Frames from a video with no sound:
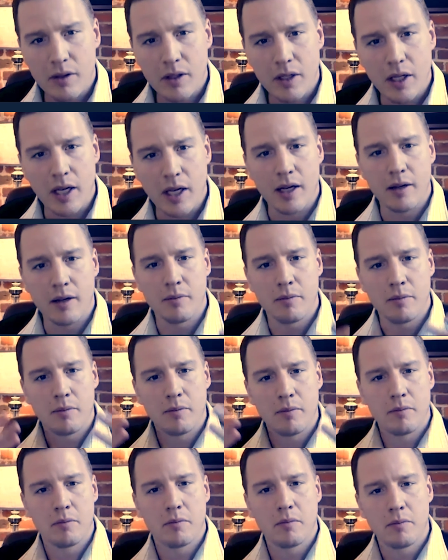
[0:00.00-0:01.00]

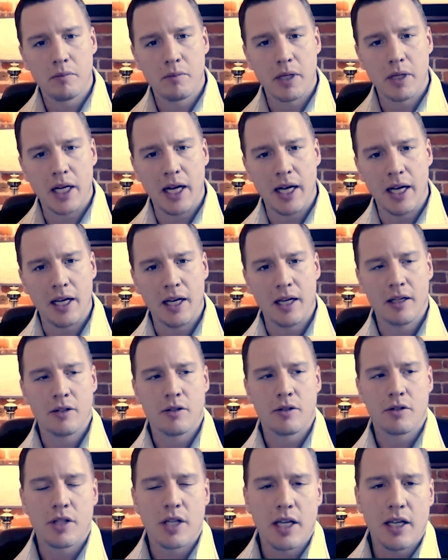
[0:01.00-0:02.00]
and I
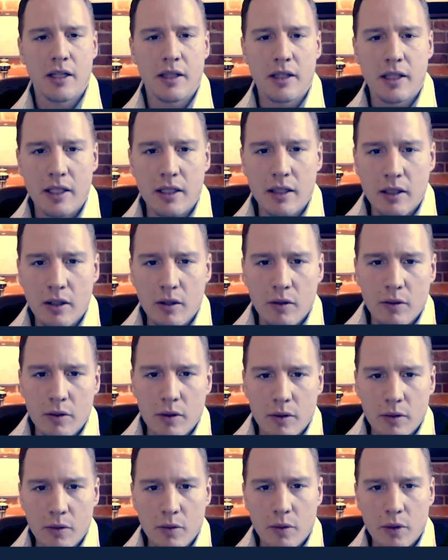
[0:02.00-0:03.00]
understand that
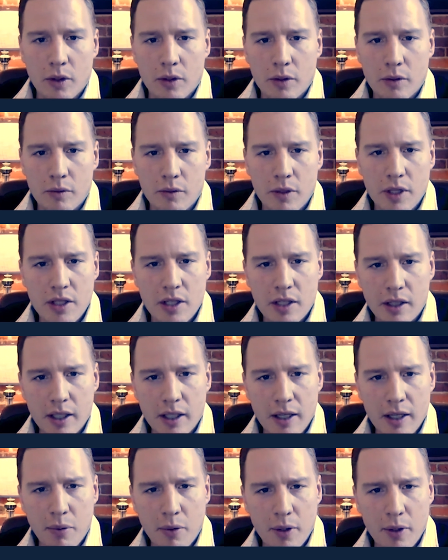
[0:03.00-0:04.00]
you were recently
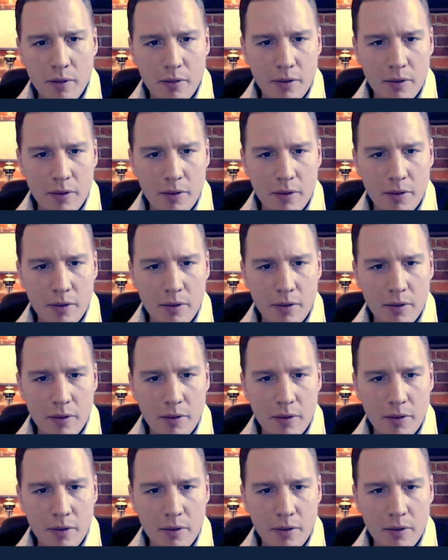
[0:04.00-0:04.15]
appointed,